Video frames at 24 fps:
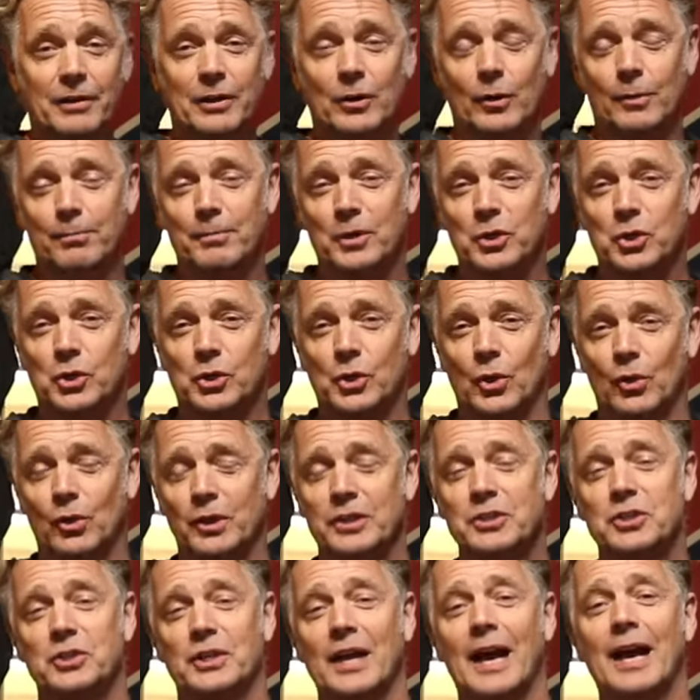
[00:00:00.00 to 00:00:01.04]
here at Miss
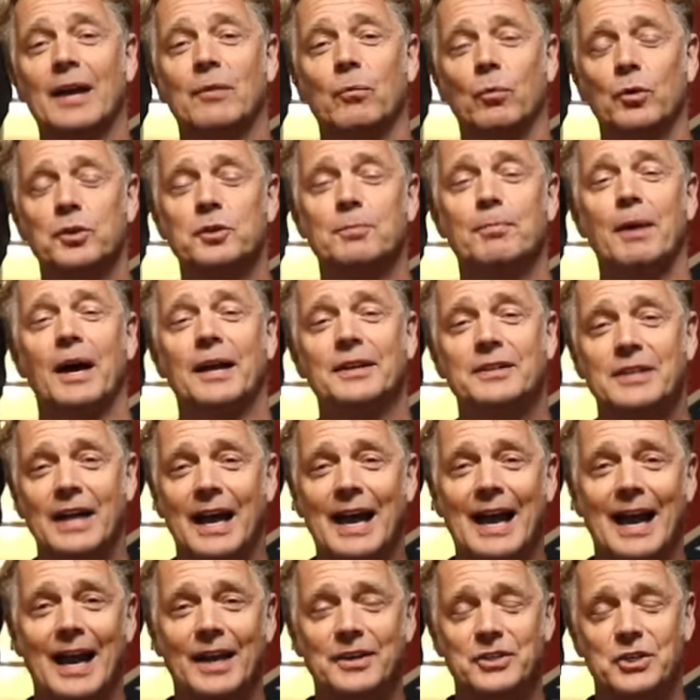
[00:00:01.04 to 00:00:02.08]
Shirley's, that was my
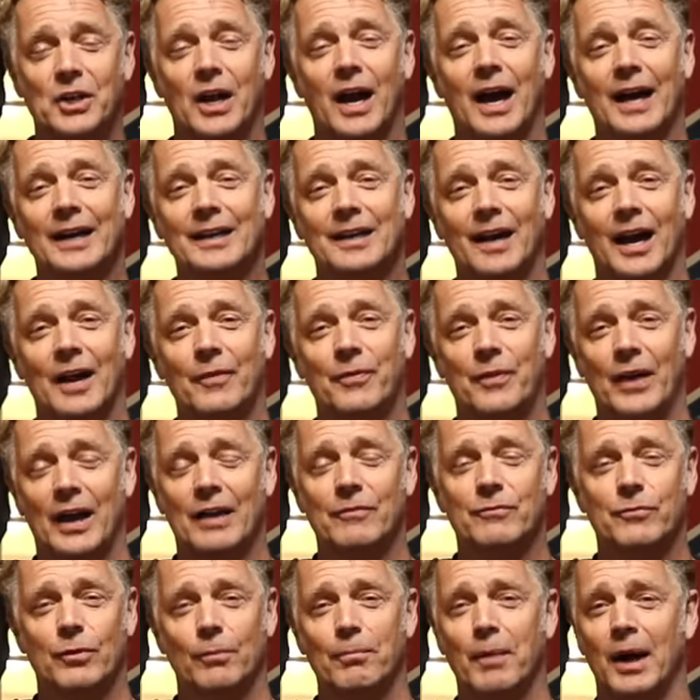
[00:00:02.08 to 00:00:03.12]
dad's. I got
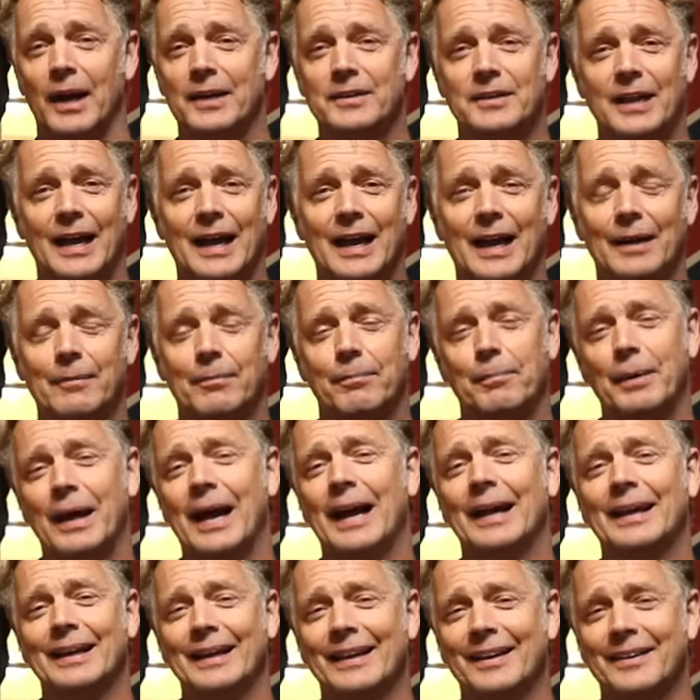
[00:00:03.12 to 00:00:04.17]
that from my dad
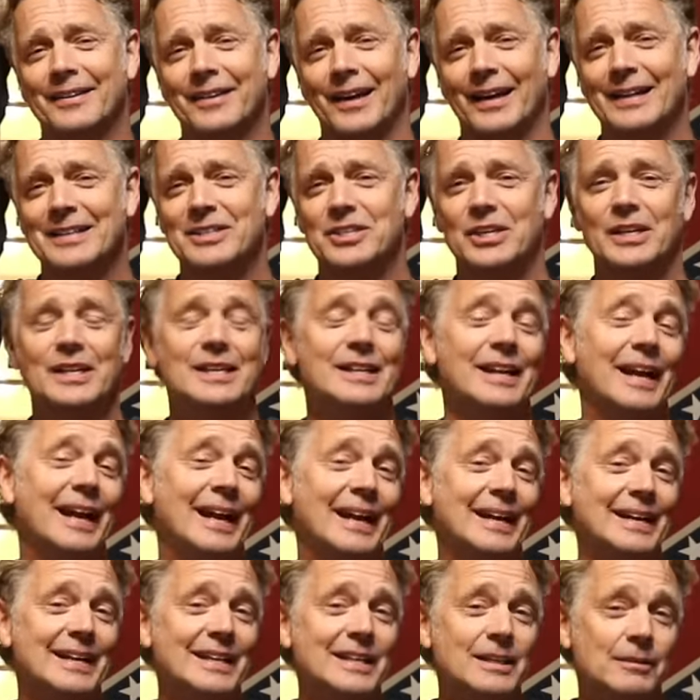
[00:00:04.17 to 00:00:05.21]
back in
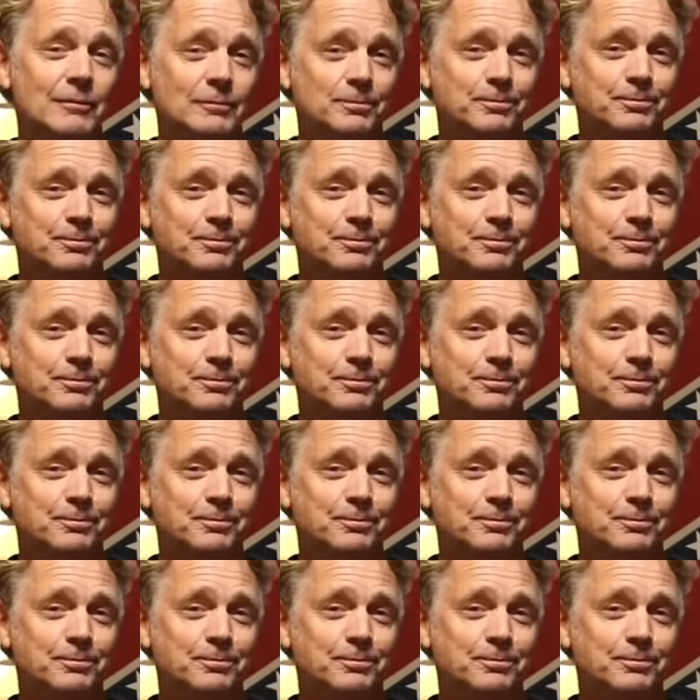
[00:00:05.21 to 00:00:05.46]
1980.